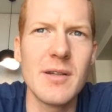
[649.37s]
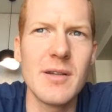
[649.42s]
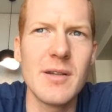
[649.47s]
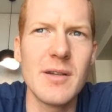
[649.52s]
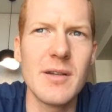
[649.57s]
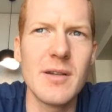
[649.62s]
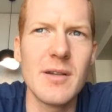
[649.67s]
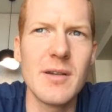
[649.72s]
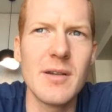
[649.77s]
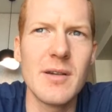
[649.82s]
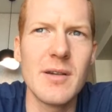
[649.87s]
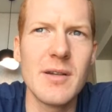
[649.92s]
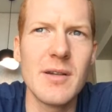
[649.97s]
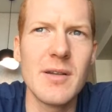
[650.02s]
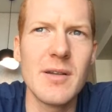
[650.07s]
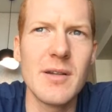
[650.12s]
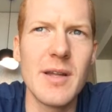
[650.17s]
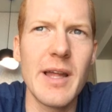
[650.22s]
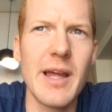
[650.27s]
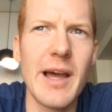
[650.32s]
yep
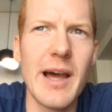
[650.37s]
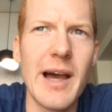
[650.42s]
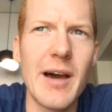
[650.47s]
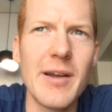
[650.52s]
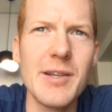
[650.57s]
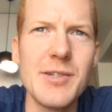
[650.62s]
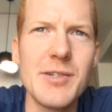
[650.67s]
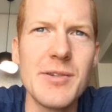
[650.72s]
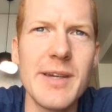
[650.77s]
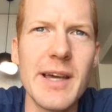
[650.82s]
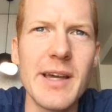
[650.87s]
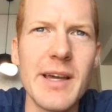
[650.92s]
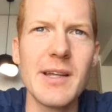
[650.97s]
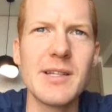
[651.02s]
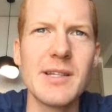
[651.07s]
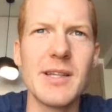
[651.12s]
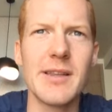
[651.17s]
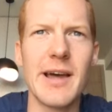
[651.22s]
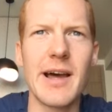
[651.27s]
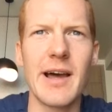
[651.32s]
how did you get
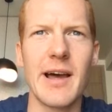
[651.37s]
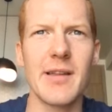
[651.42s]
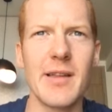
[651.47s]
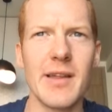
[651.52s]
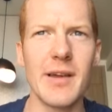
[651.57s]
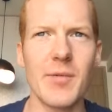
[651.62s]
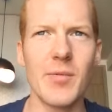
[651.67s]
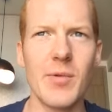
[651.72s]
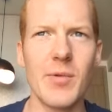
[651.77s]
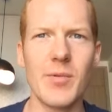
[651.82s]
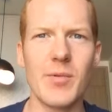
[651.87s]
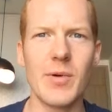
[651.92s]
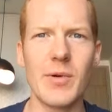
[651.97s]
into that like what,